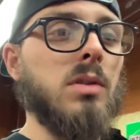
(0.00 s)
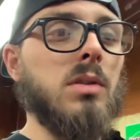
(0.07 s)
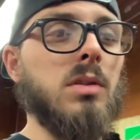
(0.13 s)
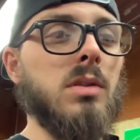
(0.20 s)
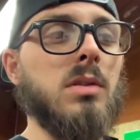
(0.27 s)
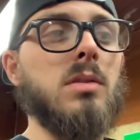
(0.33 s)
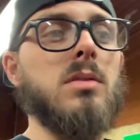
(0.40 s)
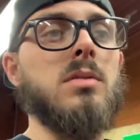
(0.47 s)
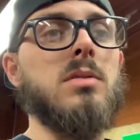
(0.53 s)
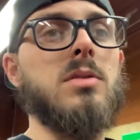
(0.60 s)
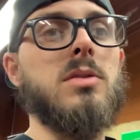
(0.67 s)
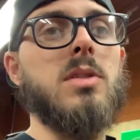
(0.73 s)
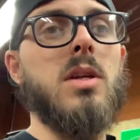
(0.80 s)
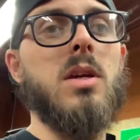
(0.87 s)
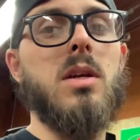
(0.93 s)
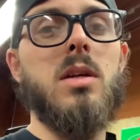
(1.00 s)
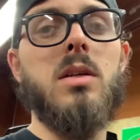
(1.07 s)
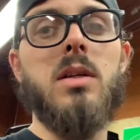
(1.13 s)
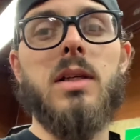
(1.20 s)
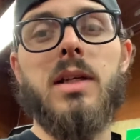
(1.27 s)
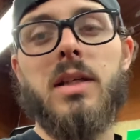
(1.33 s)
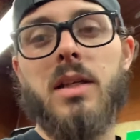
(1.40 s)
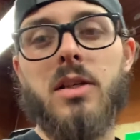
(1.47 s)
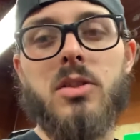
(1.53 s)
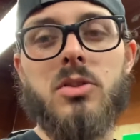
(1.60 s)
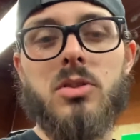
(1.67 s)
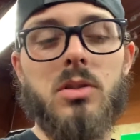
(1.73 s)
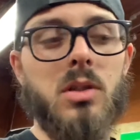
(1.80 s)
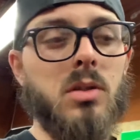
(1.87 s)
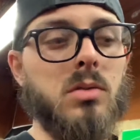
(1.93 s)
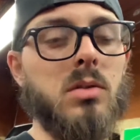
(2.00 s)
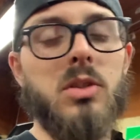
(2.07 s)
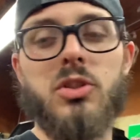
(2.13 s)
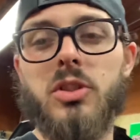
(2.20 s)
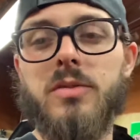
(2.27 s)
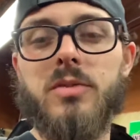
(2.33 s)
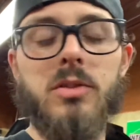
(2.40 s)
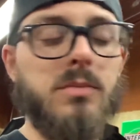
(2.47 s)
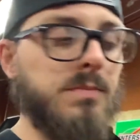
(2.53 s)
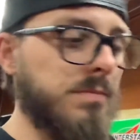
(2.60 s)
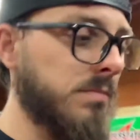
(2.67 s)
is I gotta get a shifter,